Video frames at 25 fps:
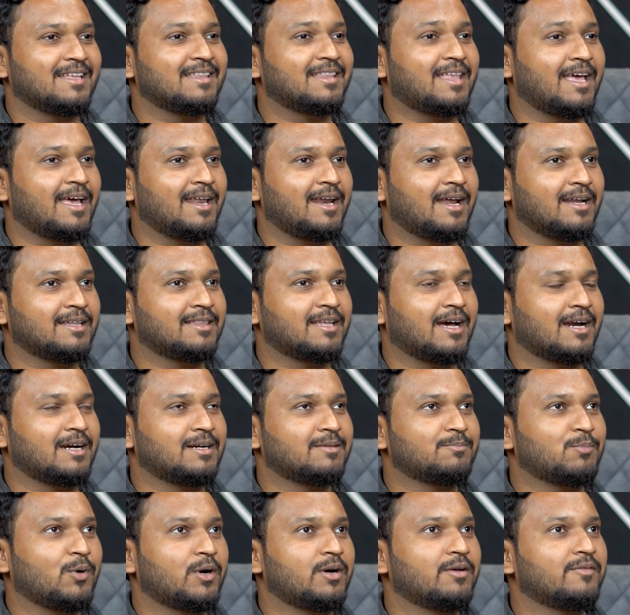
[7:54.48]
Then at
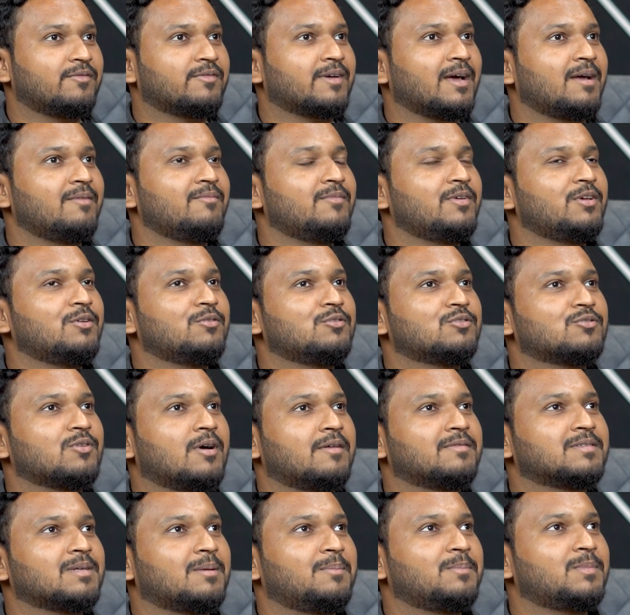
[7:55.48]
that point of time, we used
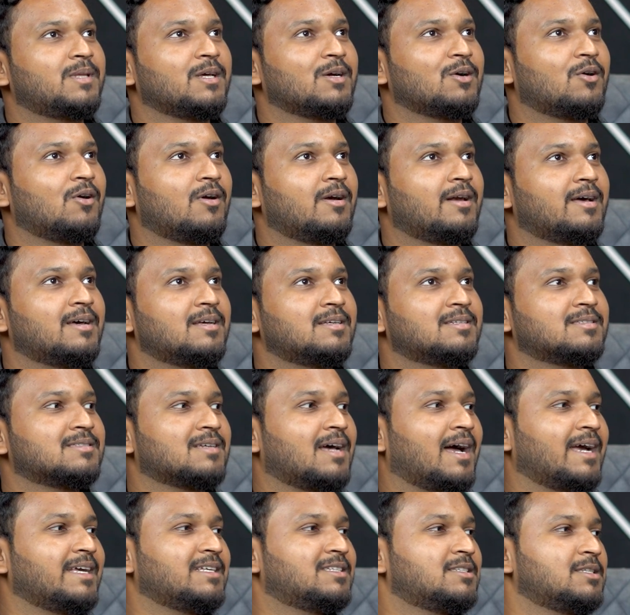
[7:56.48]
to have something called as
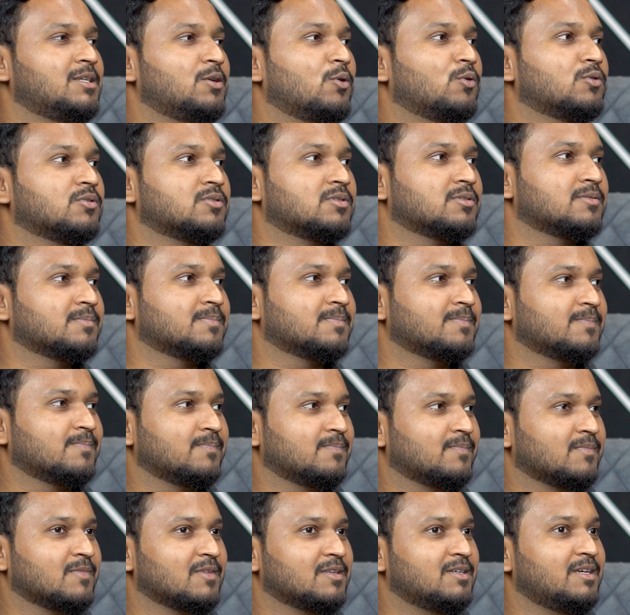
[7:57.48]
ICOs,
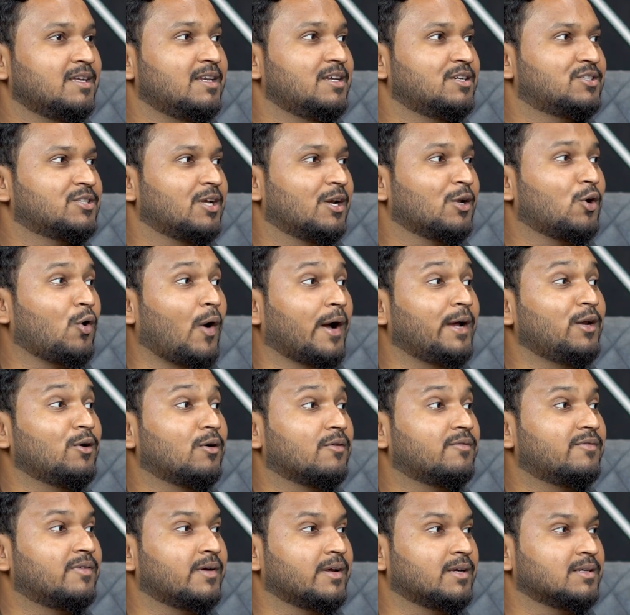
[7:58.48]
the initial coin
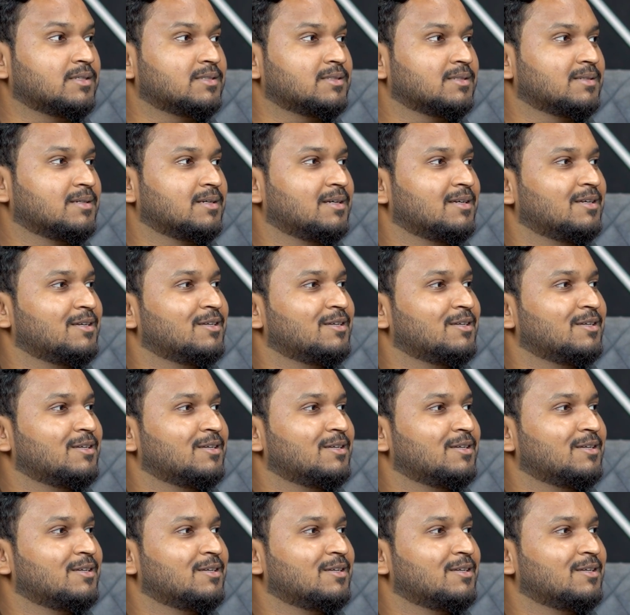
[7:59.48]
offerings.